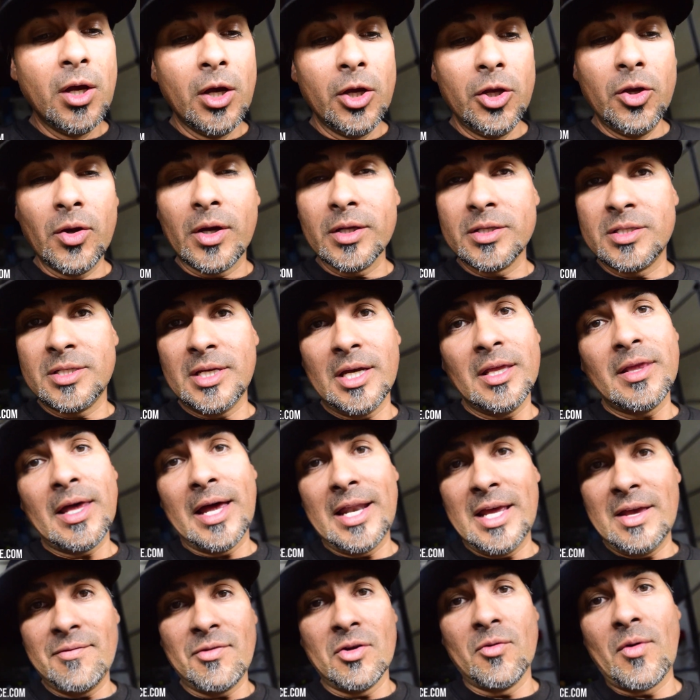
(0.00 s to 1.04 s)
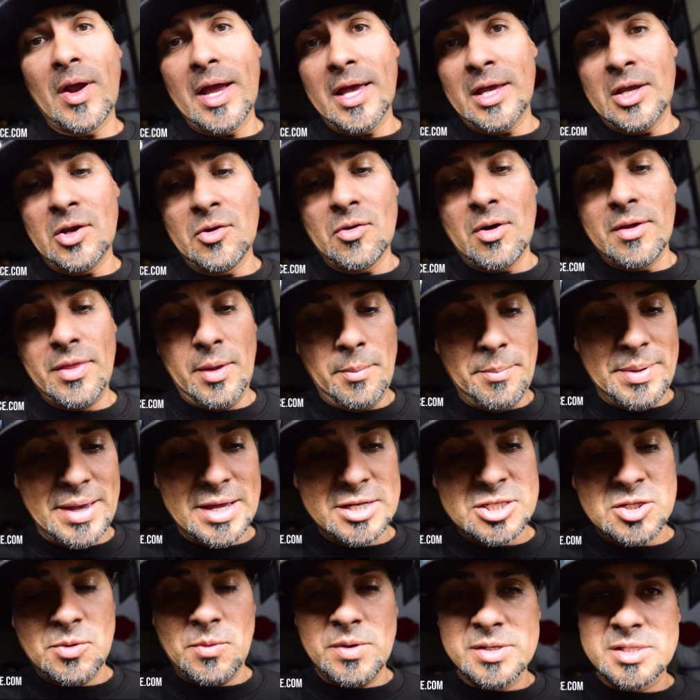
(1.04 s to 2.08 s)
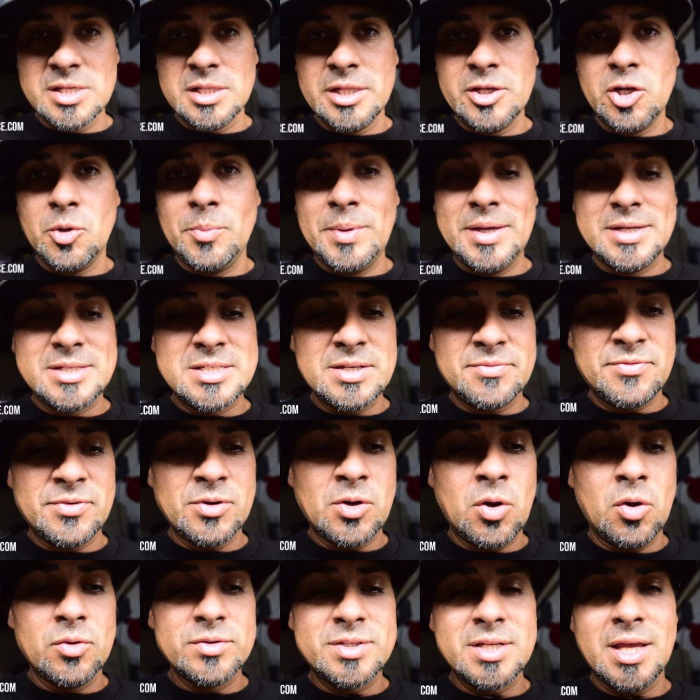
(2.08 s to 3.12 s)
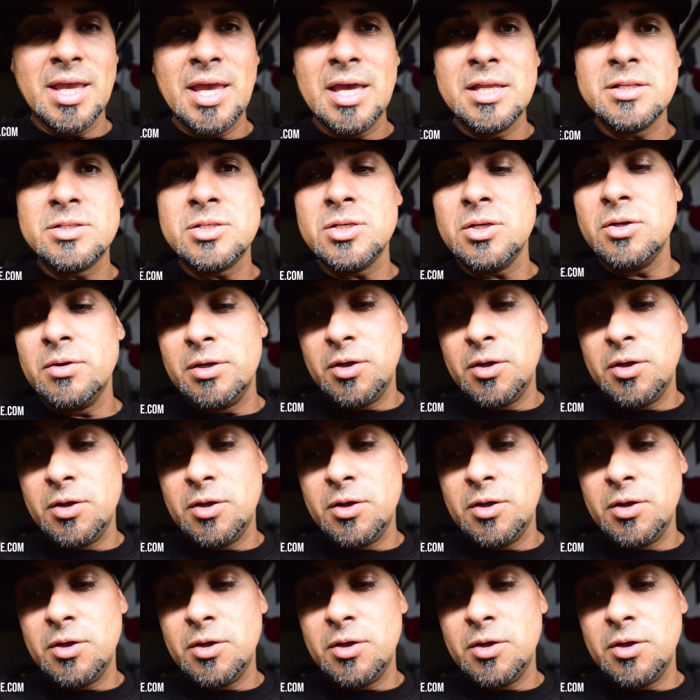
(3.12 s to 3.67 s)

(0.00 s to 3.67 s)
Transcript: You can see that even right here on the bench, it was a little bit difficult to get to,